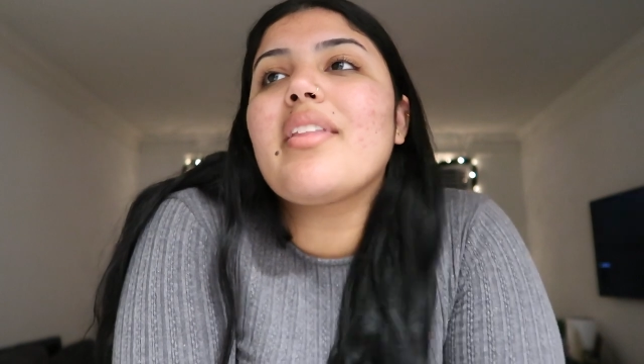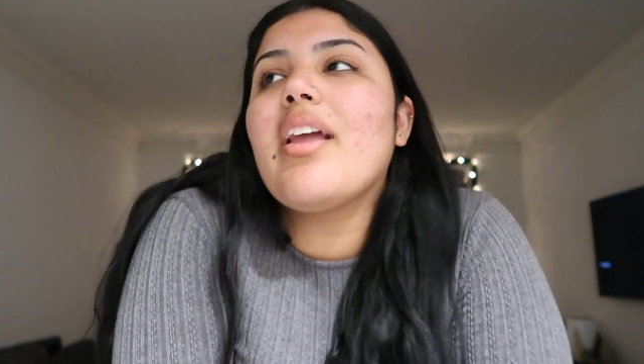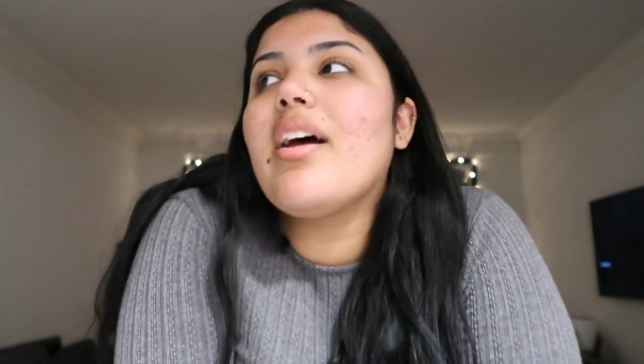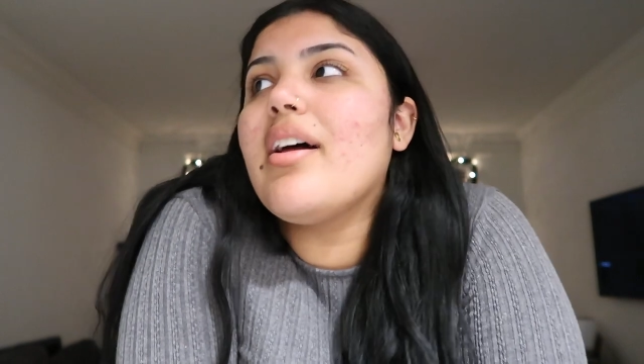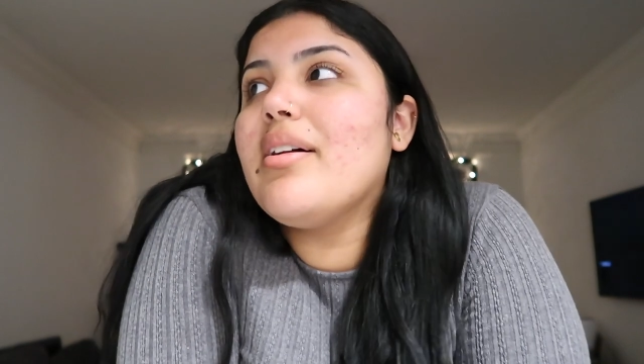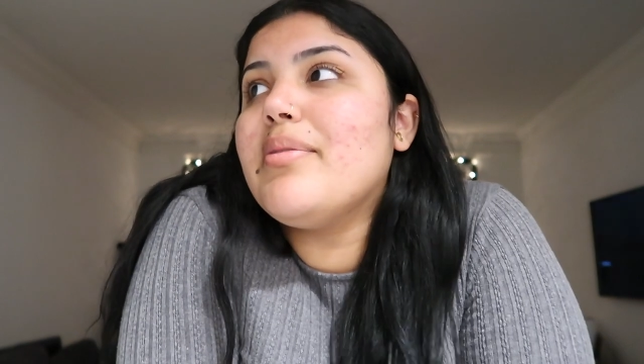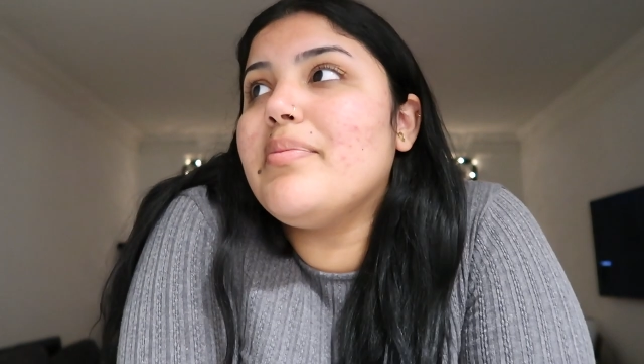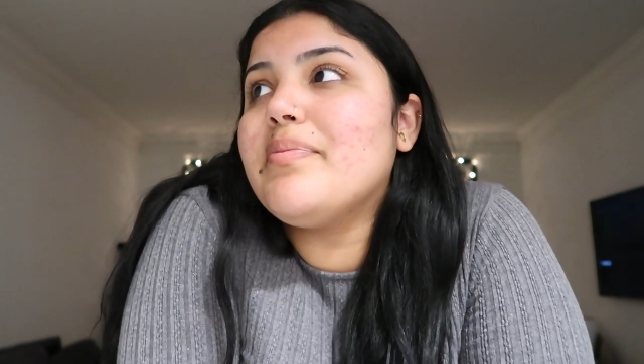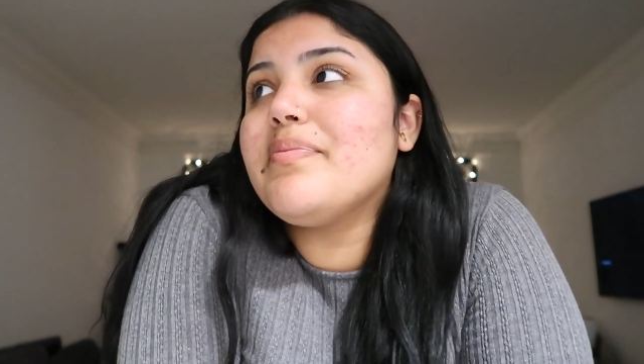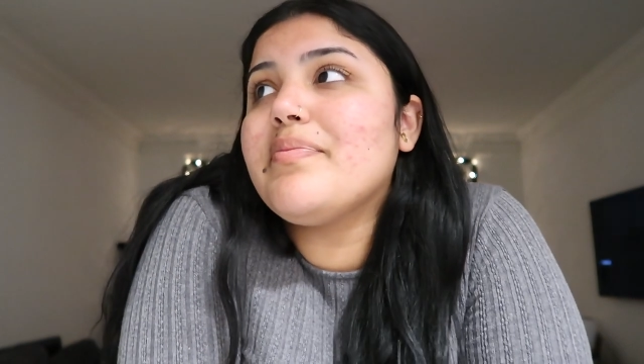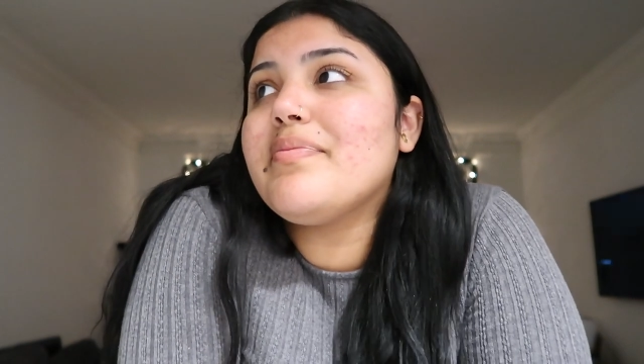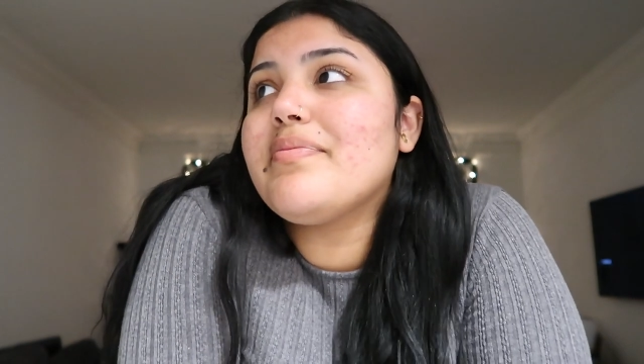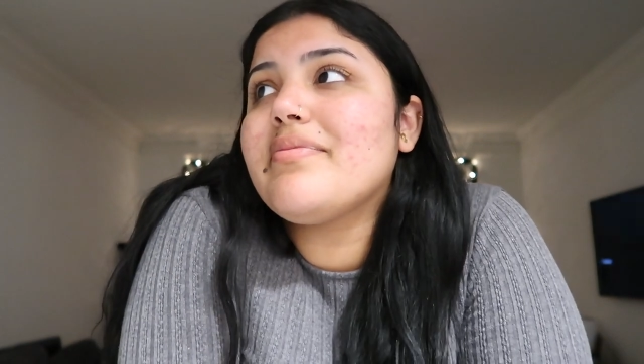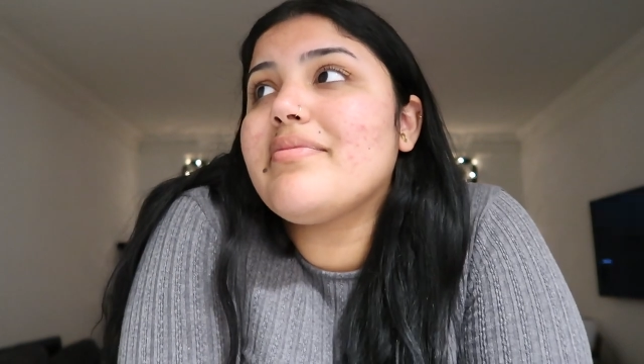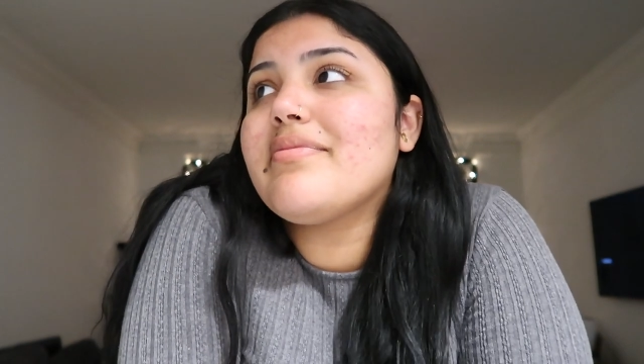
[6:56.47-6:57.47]

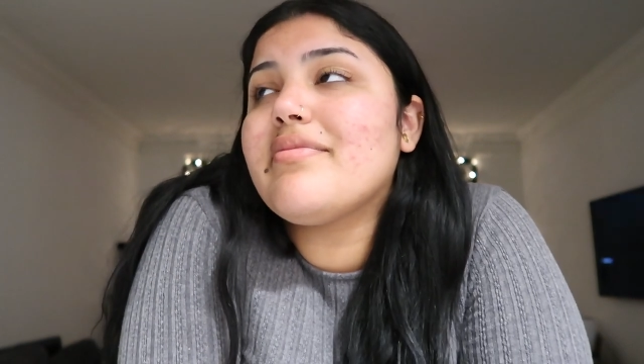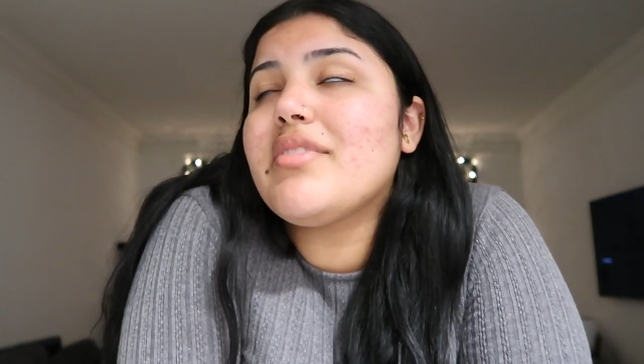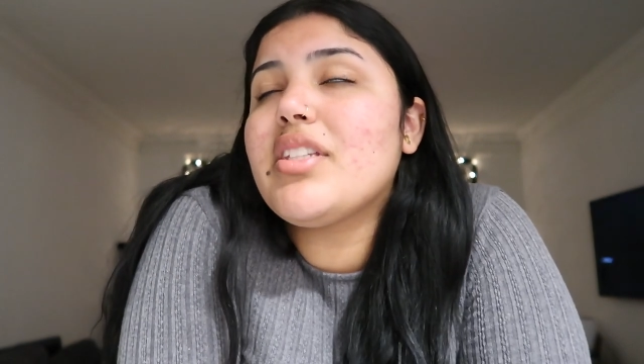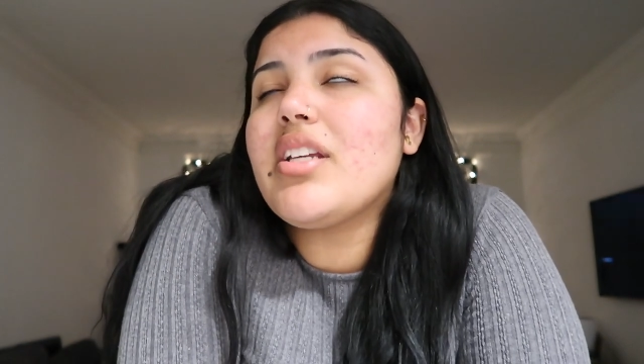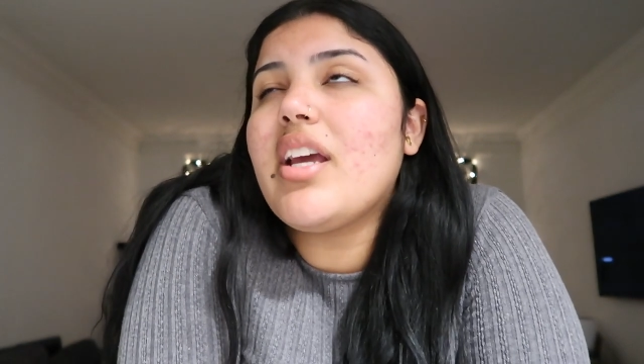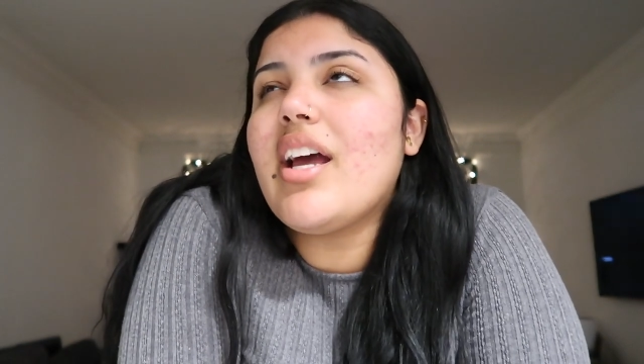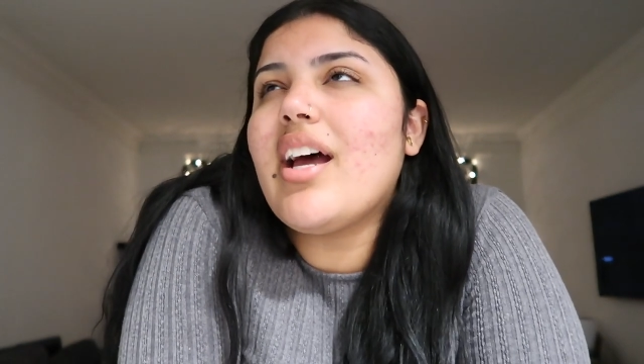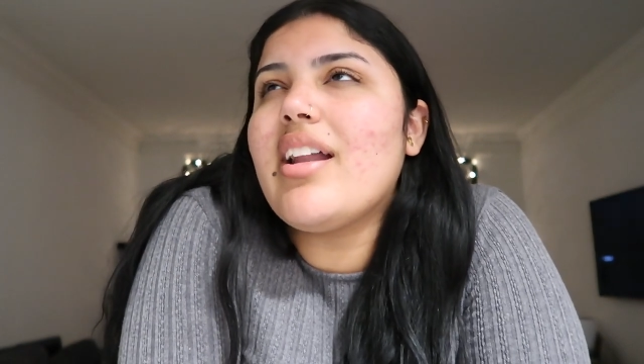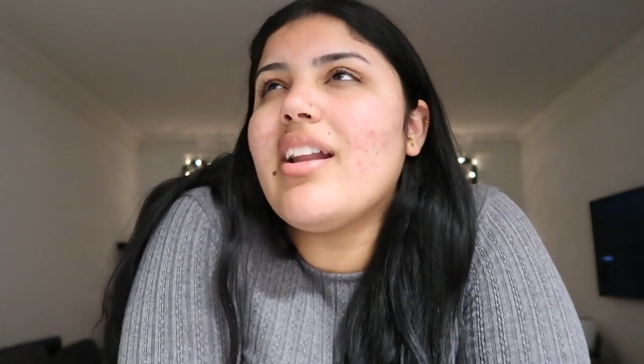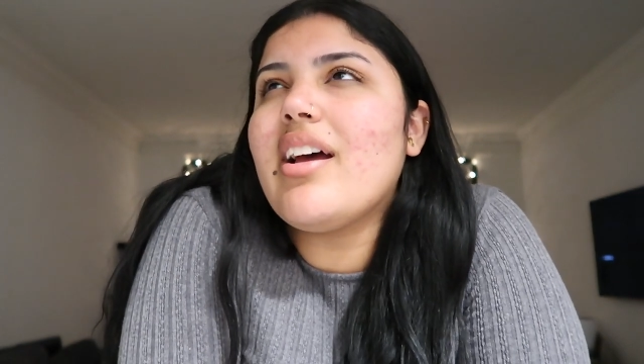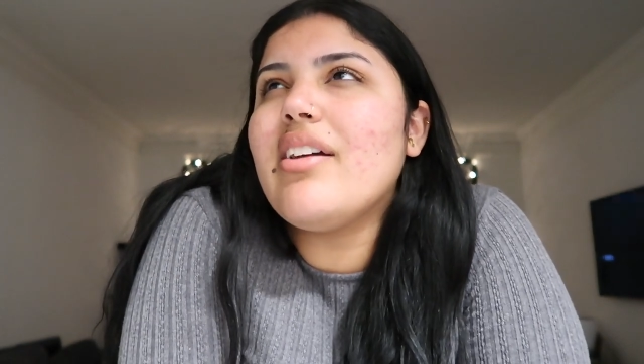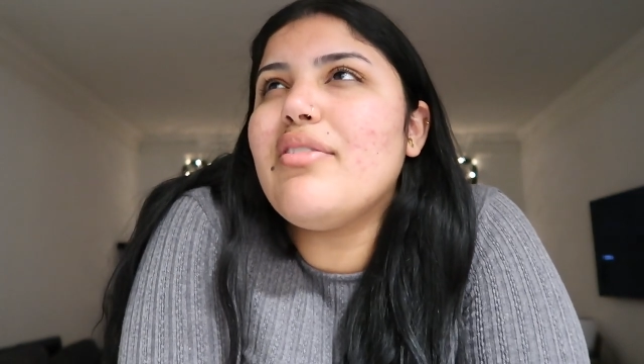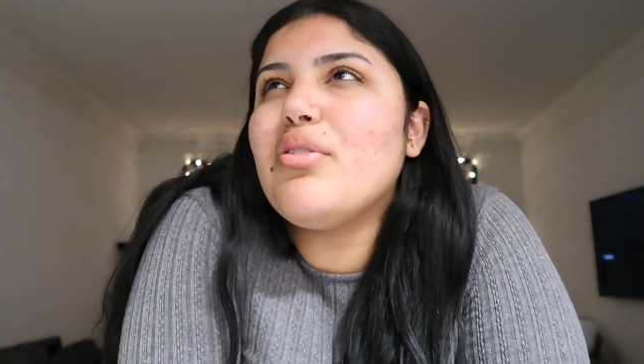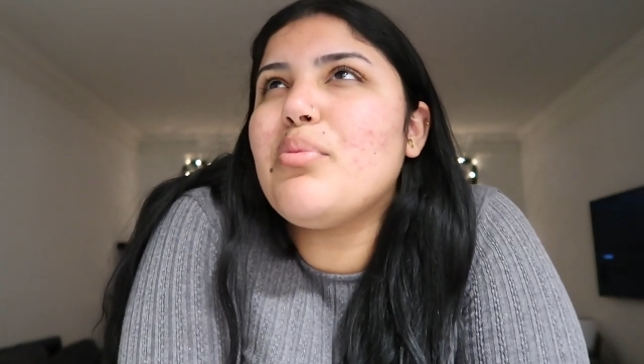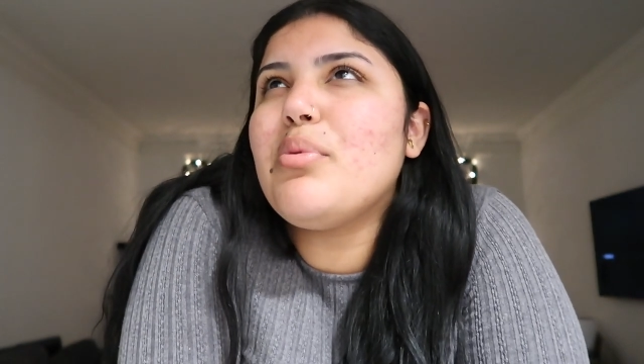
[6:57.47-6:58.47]
Um, so yeah, and
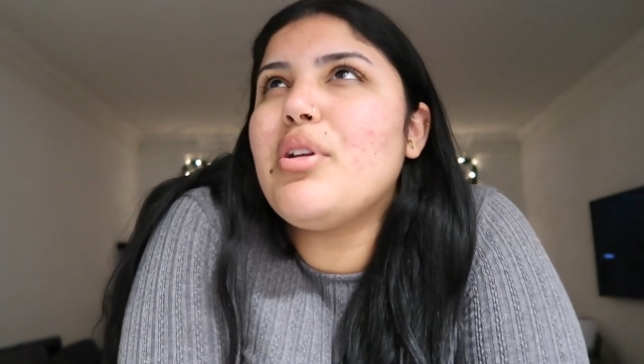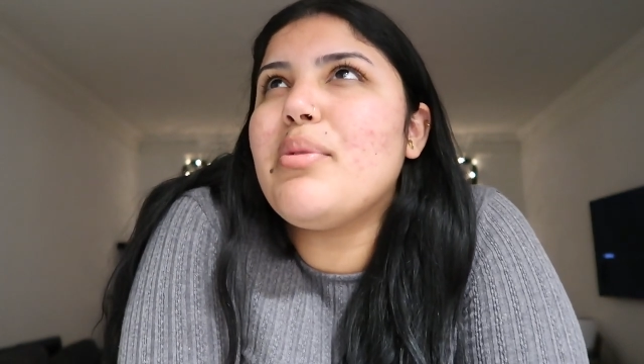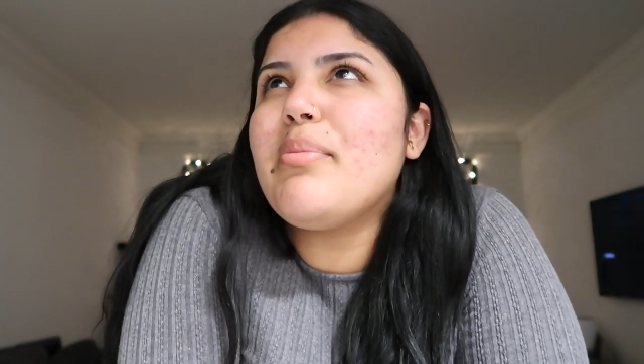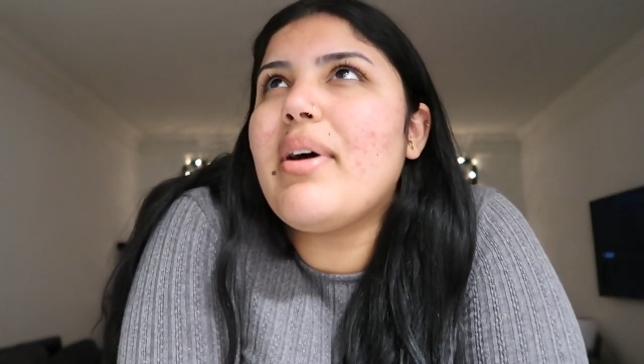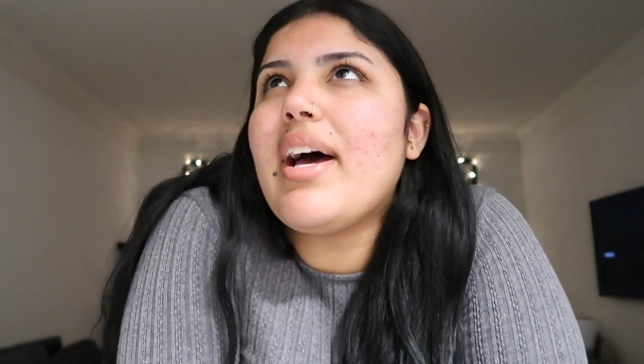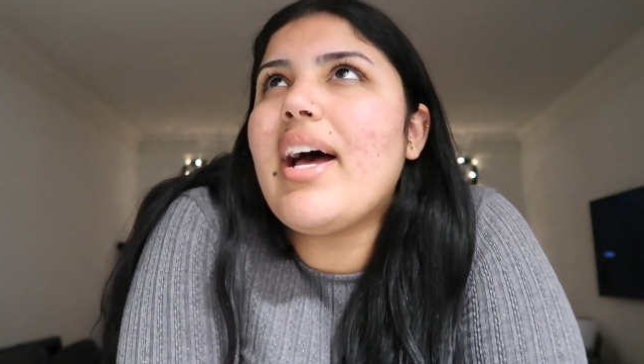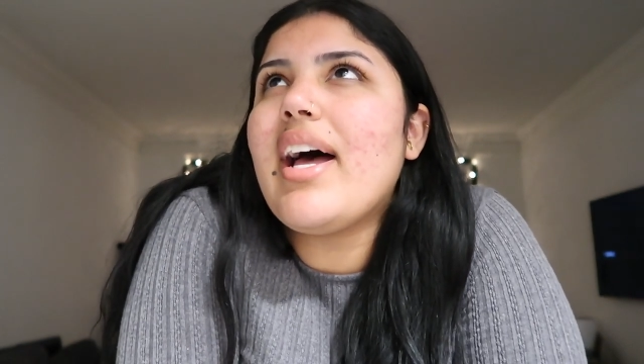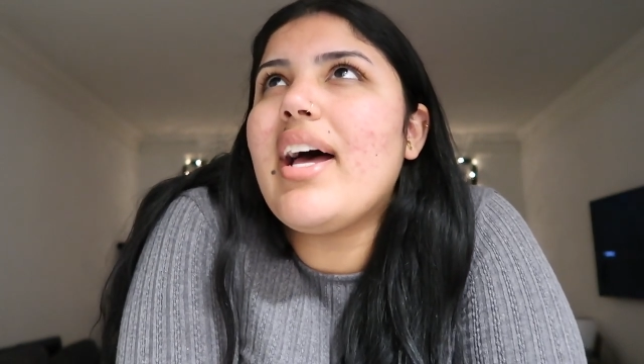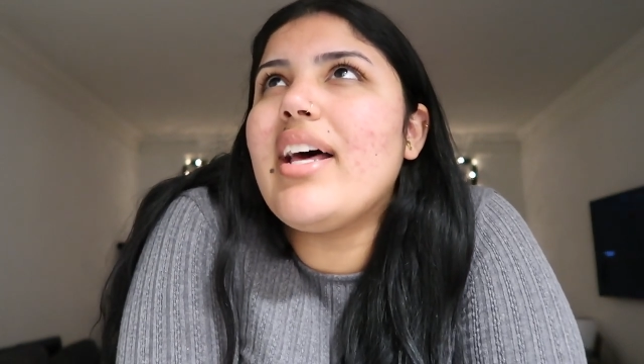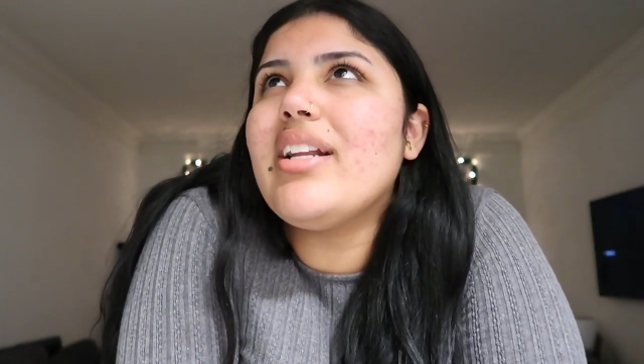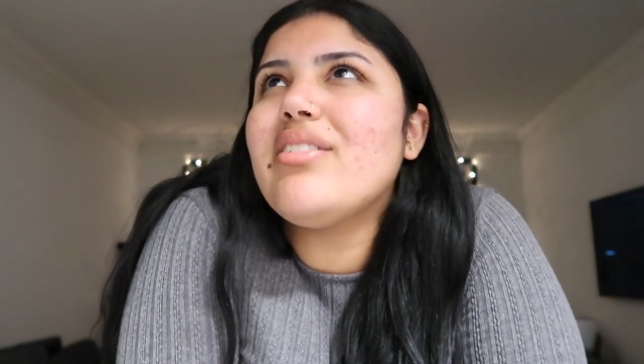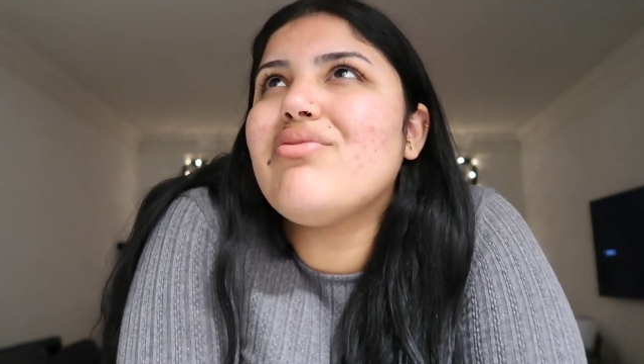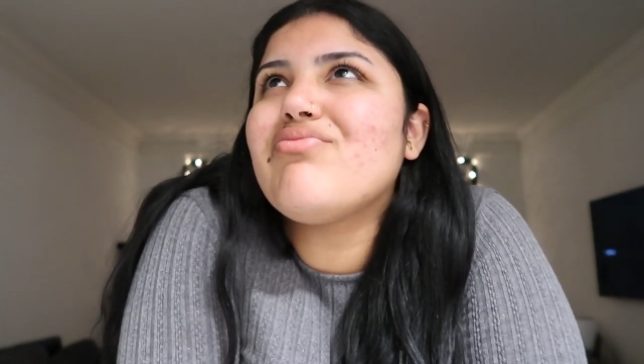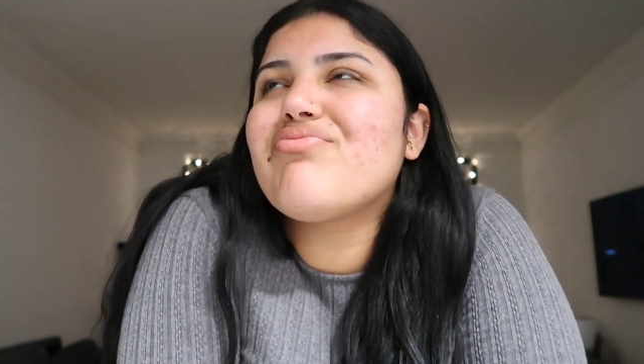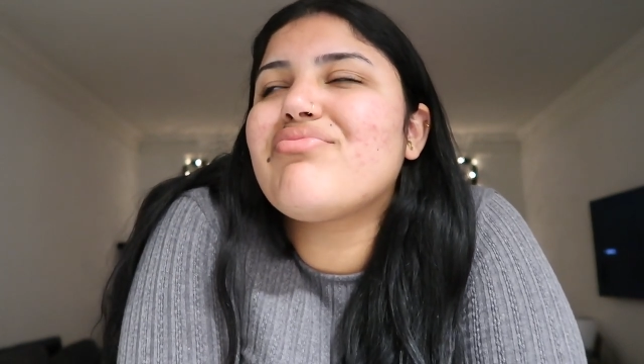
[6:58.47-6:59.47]
I feel pretty bad.